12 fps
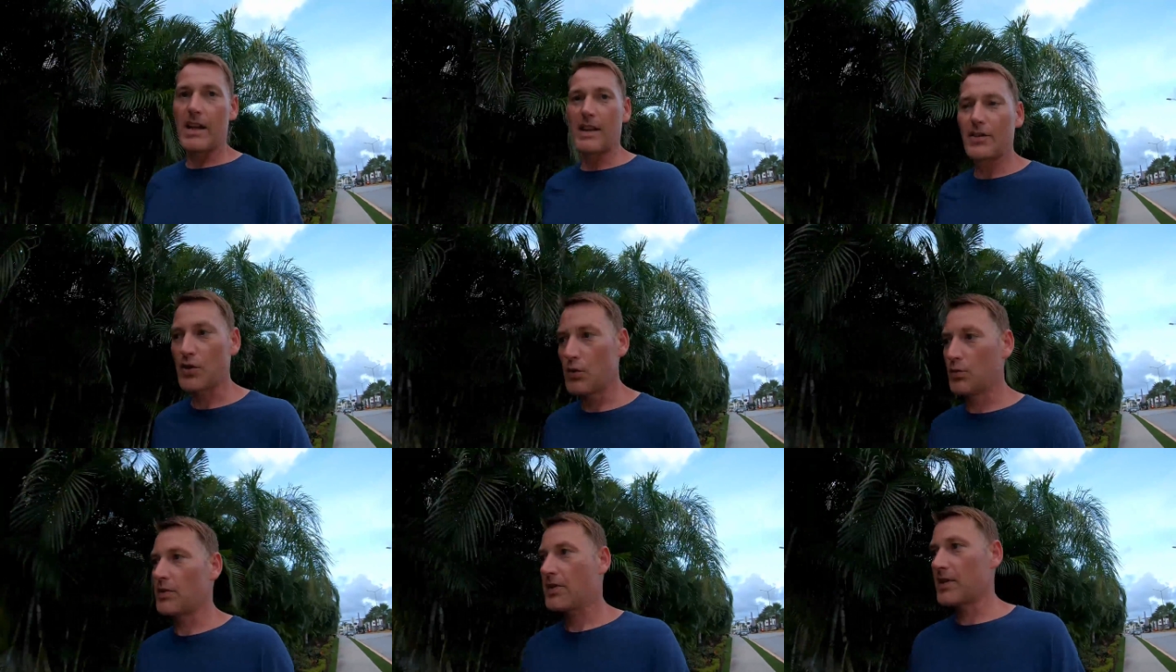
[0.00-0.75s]
in
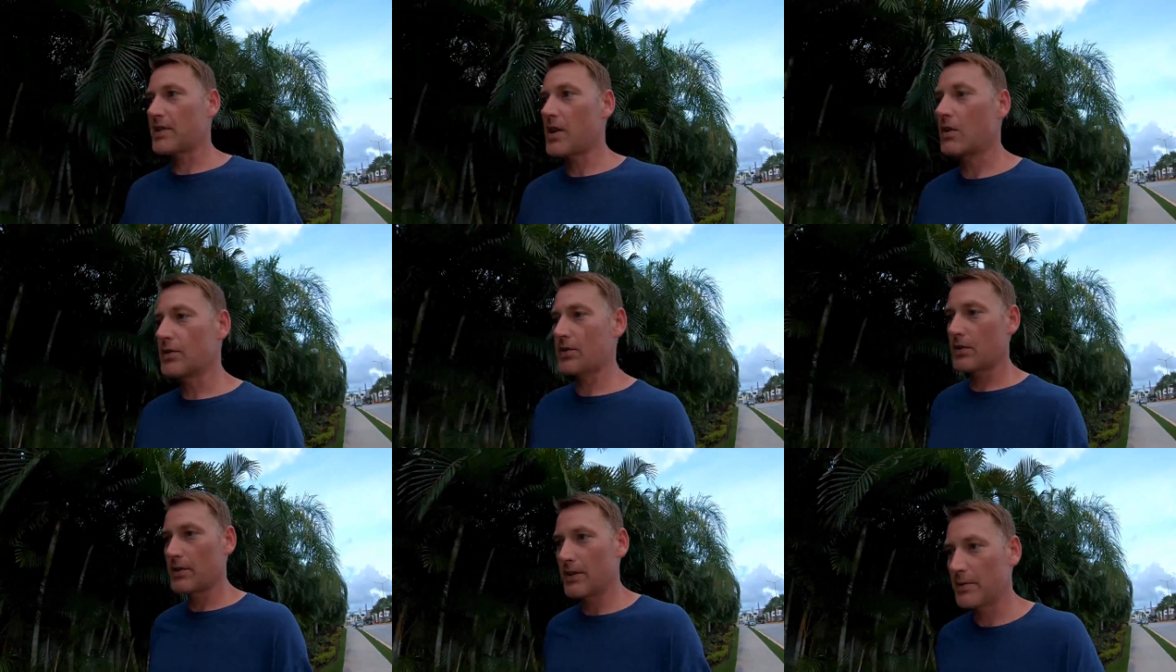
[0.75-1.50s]
tune with this
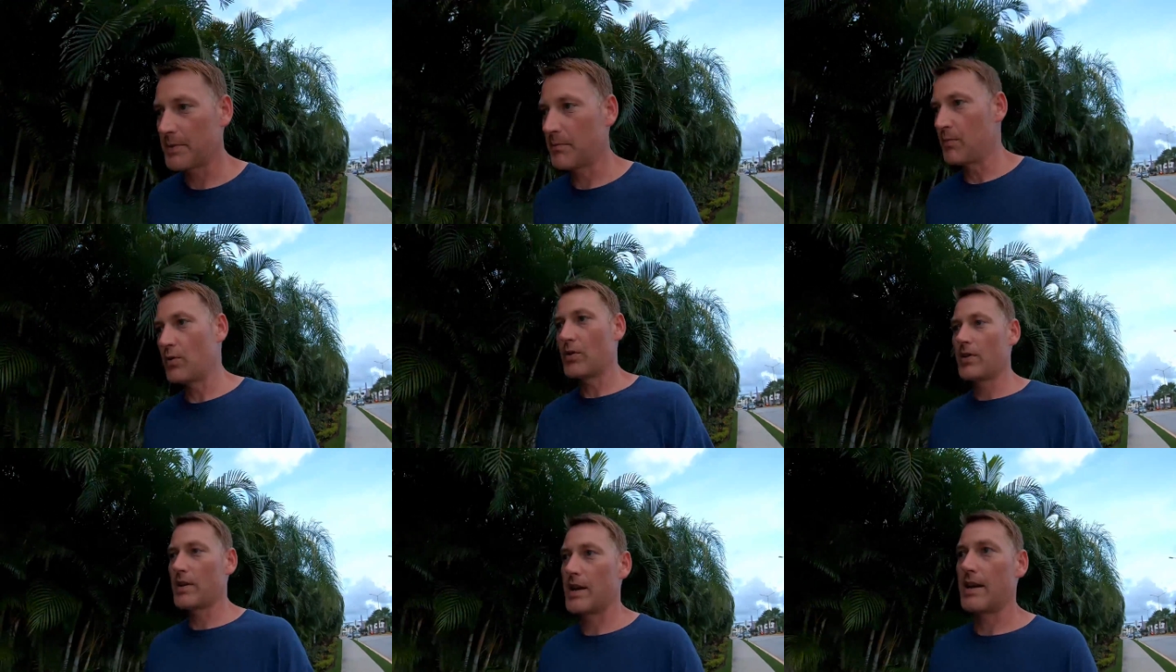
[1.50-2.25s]
culture a little bit
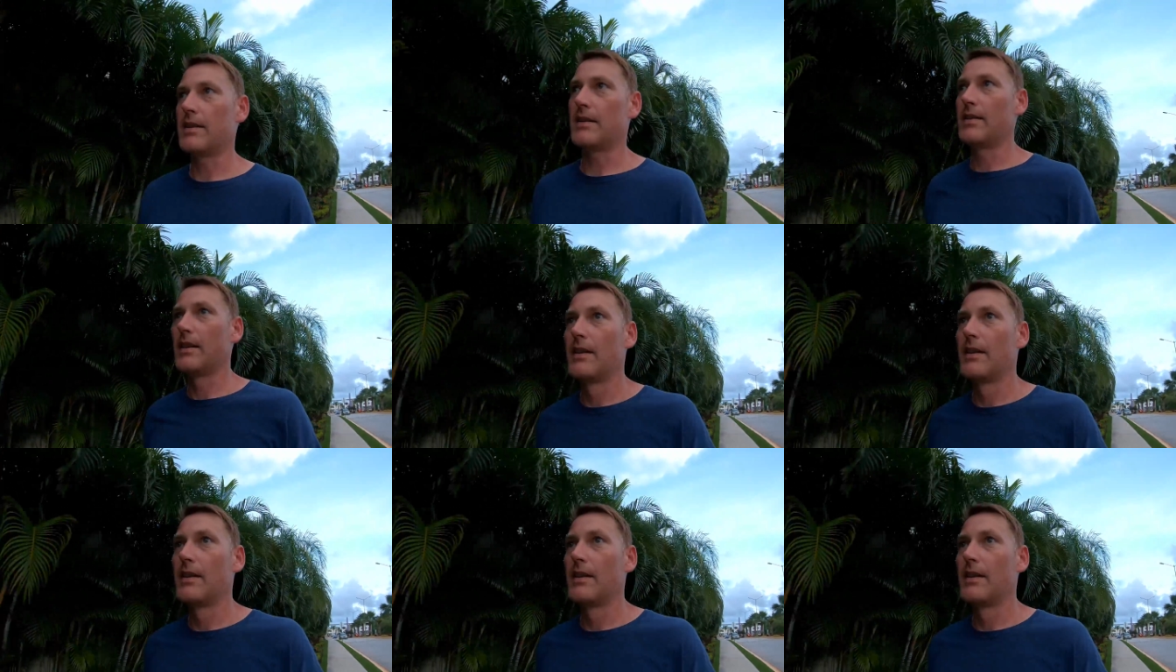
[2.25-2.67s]
more and